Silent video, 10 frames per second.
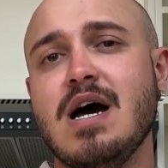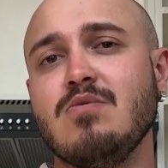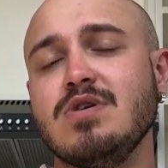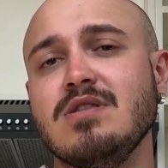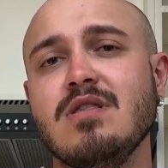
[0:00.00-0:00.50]
I
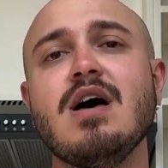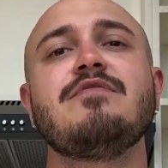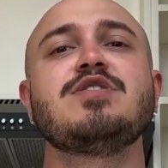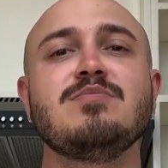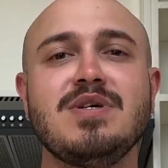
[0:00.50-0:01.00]
would
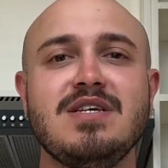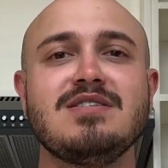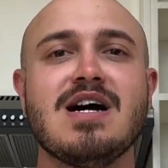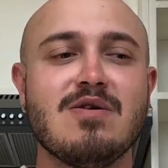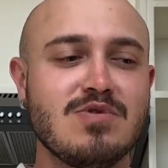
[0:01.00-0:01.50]
love to
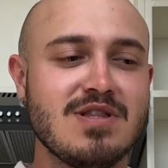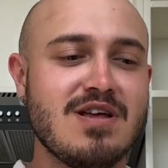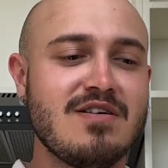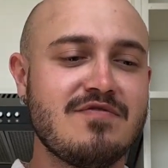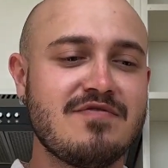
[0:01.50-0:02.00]
meet. I would
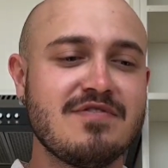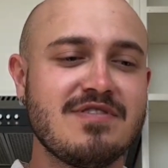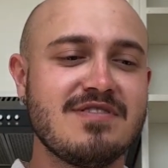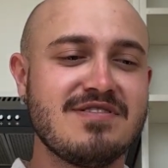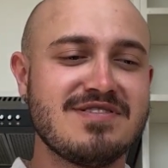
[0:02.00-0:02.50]
love
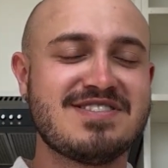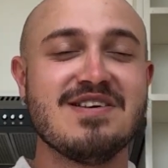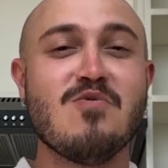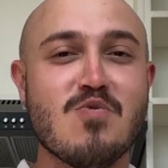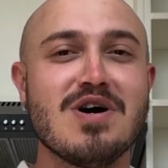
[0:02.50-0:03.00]

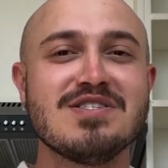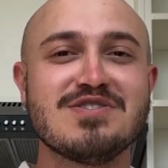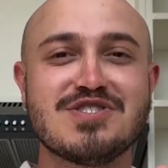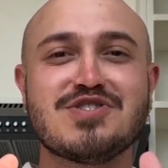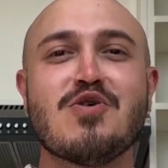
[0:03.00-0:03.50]
someone
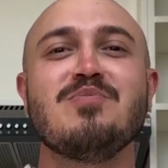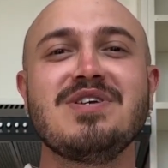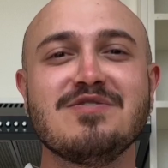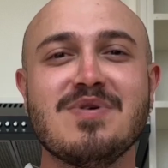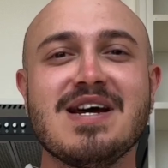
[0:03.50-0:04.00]
to show
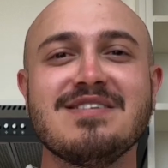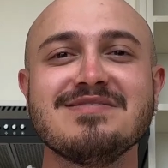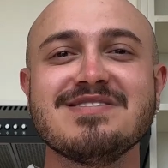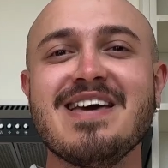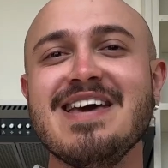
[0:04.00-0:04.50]
me
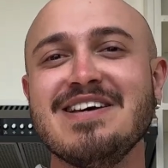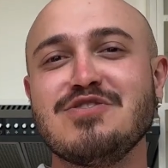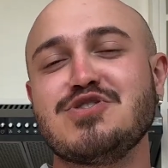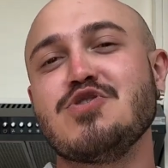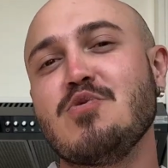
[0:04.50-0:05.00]
around,
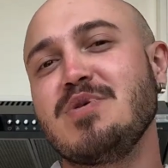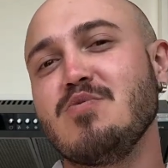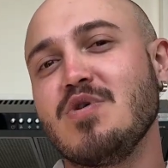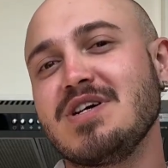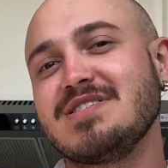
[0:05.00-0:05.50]
to show me
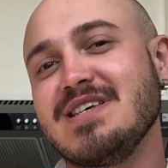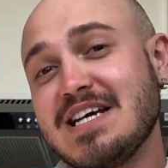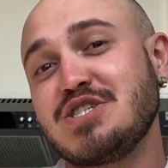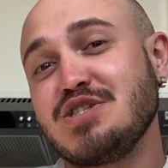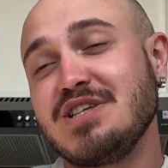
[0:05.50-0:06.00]
what it's
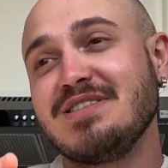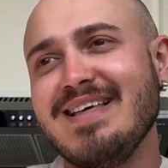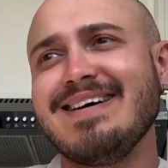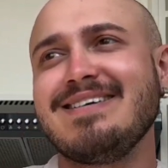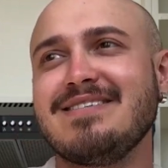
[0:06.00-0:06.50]
actually
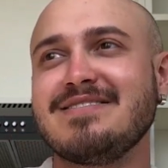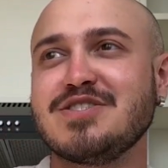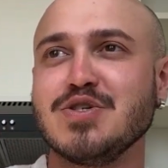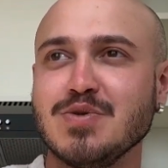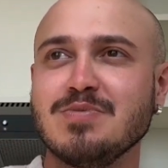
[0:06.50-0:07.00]
like
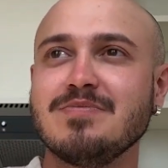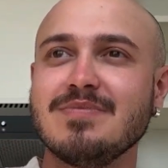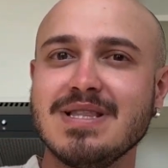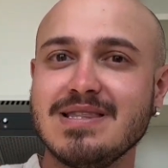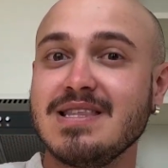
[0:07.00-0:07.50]
to
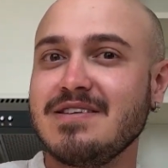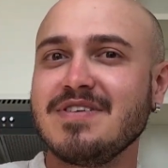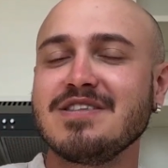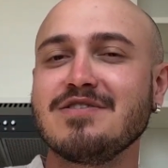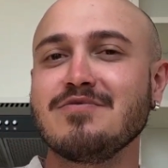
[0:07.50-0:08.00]
live
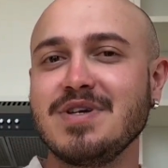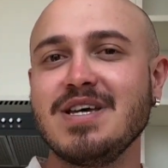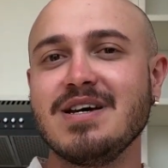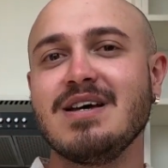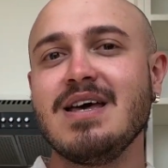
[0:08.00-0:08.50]
in
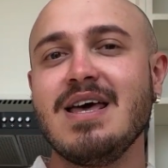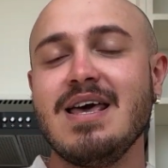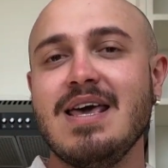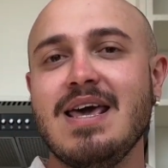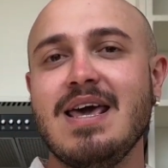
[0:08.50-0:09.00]
Korea.
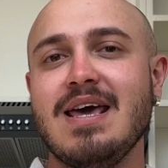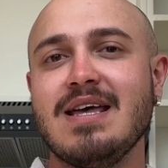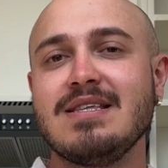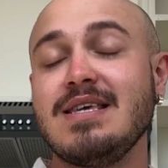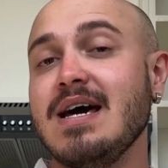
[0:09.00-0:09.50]

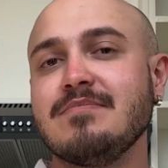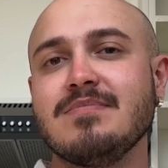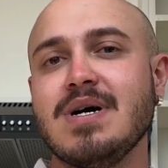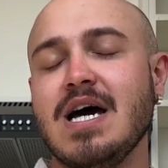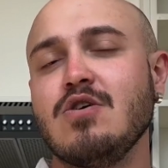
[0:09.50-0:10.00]
And yeah,
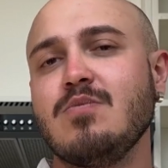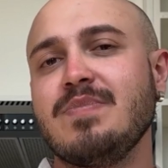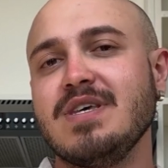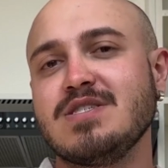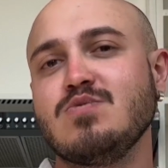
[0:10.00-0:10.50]
I
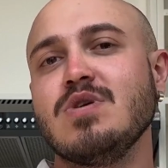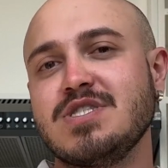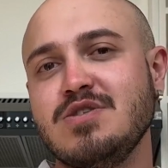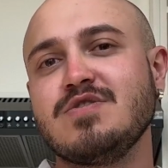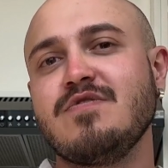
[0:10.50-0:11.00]
hope this
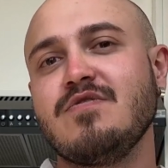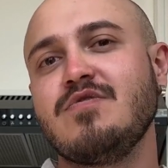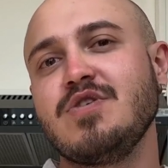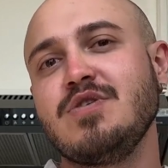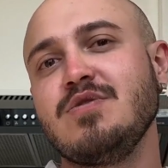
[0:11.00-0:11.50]
was useful
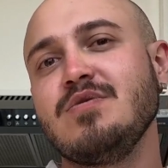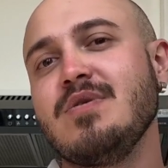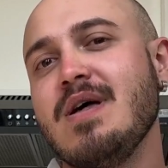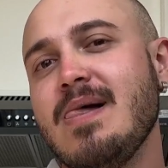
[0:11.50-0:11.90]
for you.